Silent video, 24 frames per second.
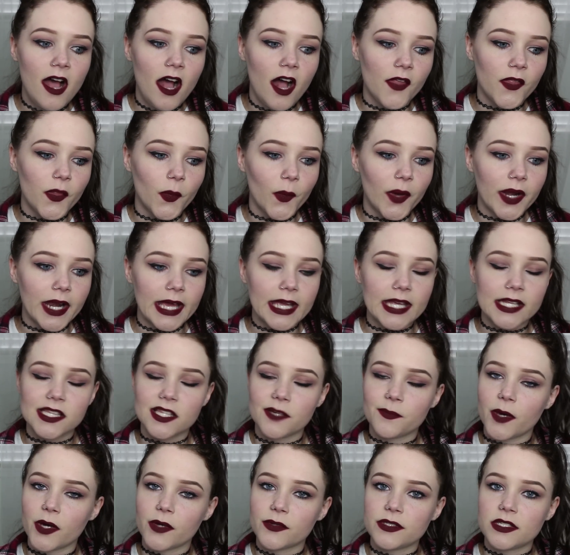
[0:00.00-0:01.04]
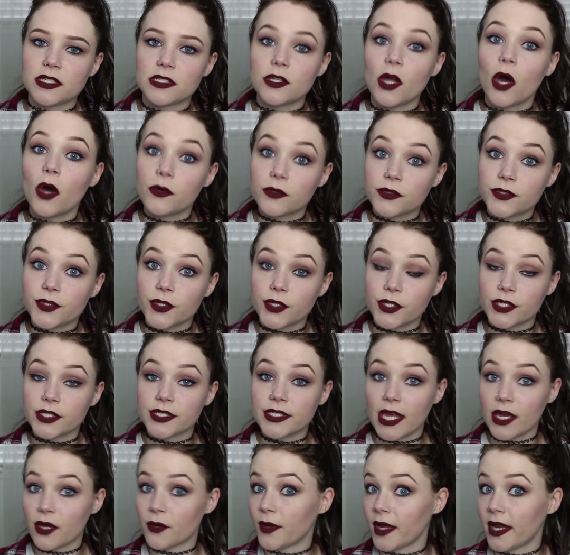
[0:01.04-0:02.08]
The one I get the most is, oh, so you're
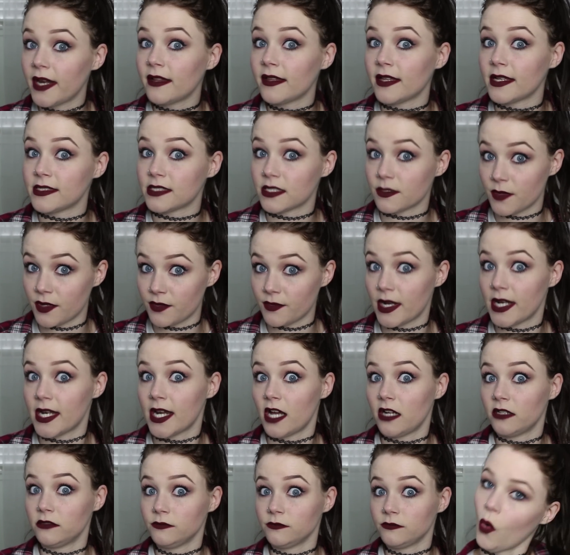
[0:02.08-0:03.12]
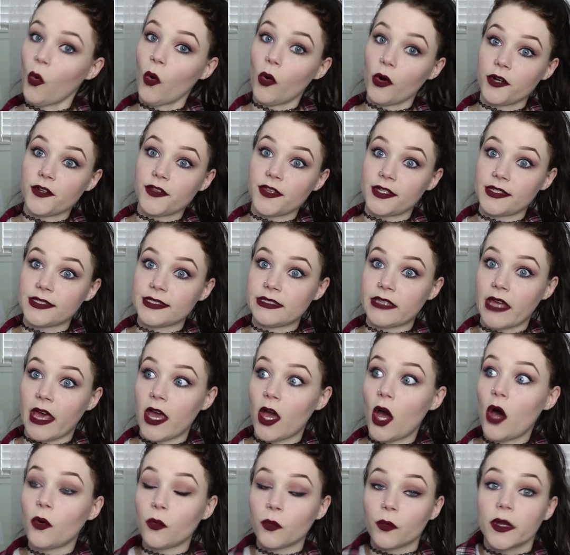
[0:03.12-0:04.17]
psychoanalyzing me right now. Or they'll say,
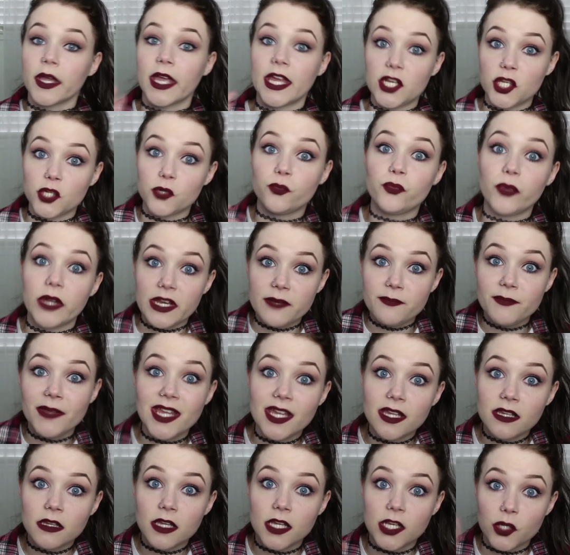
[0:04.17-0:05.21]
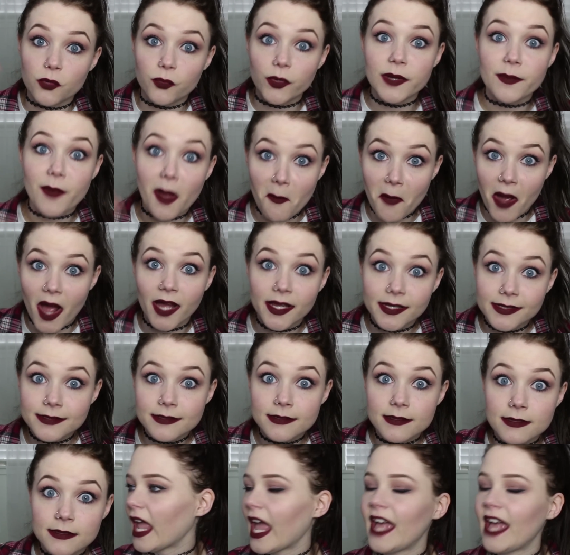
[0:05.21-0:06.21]
oh, can you read me? Can you read my mind?